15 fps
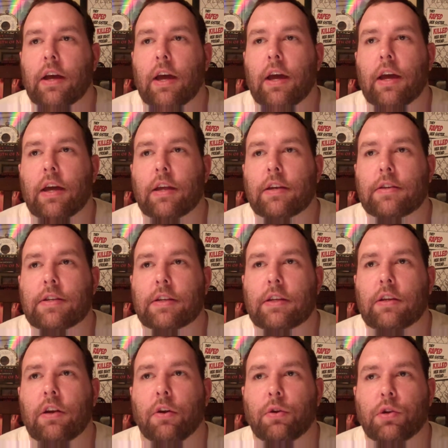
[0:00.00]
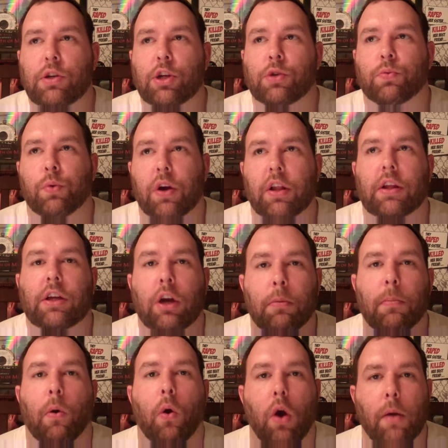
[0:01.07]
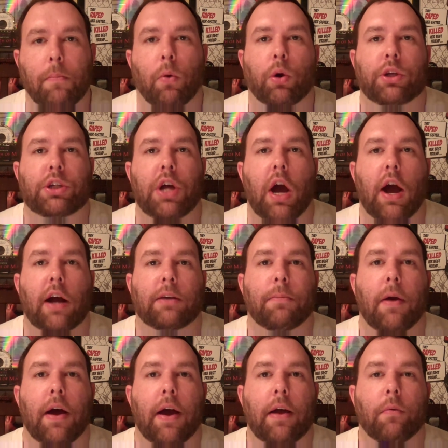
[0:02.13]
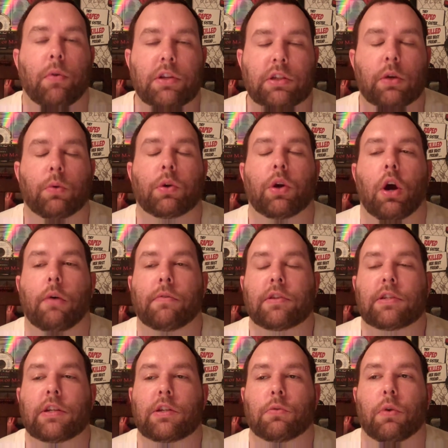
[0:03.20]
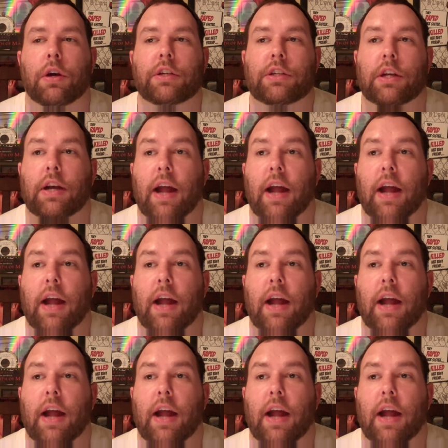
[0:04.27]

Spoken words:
and you know, you're more and more shocked by what's going on in this situation.